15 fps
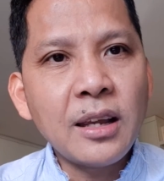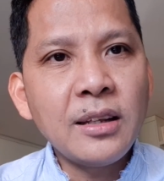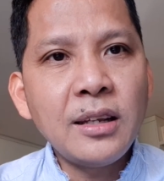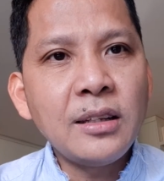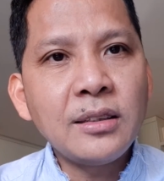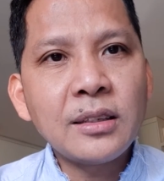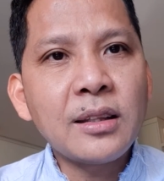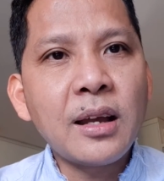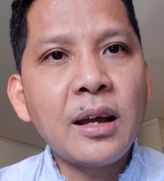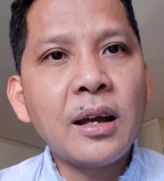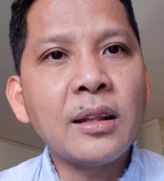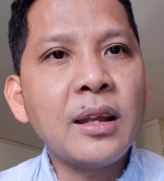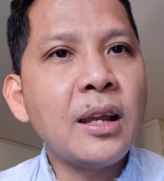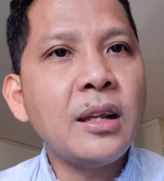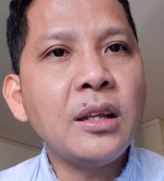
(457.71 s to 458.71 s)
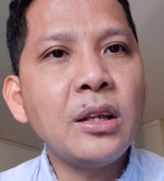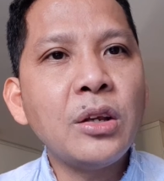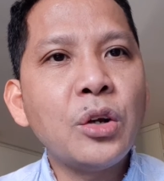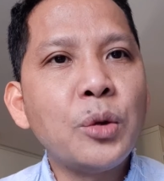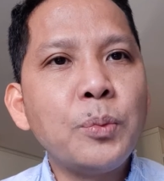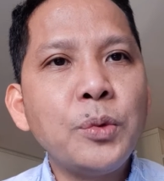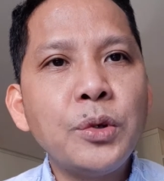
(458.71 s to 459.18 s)
IDENTITA at any
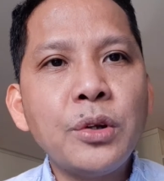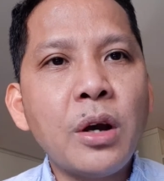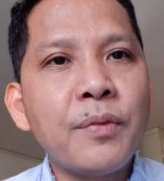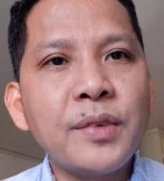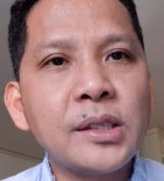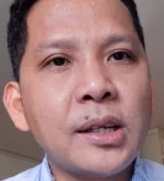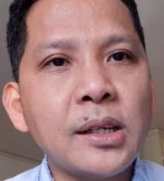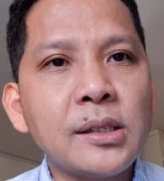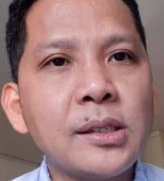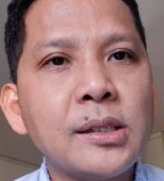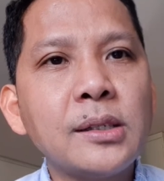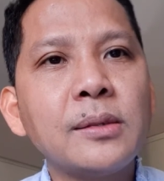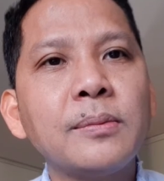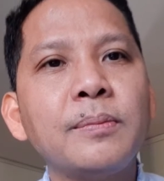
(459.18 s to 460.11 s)
commune offices.